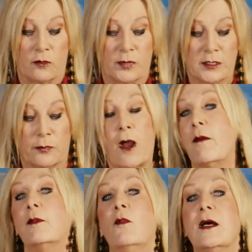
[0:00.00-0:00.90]
But the
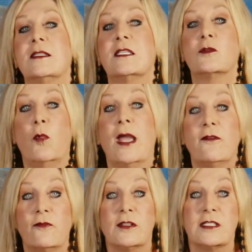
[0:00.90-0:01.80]
problem was his
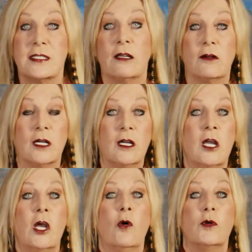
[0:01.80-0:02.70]
wife, Sarah,
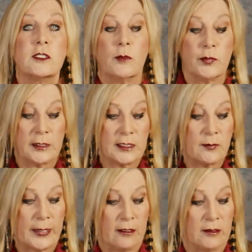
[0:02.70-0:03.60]
was completely
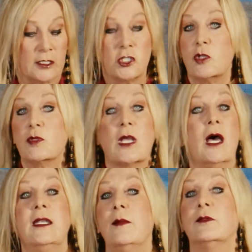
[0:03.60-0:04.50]
barren. She was
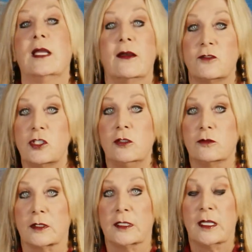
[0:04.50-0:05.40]
unable to have
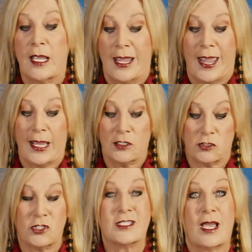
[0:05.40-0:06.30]
children,
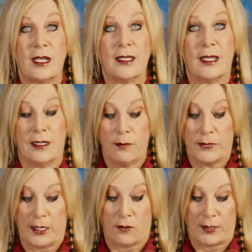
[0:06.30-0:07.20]
and she's kind of getting up
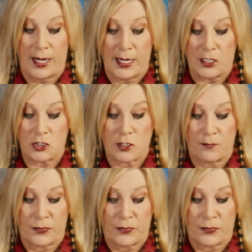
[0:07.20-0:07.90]
there in age.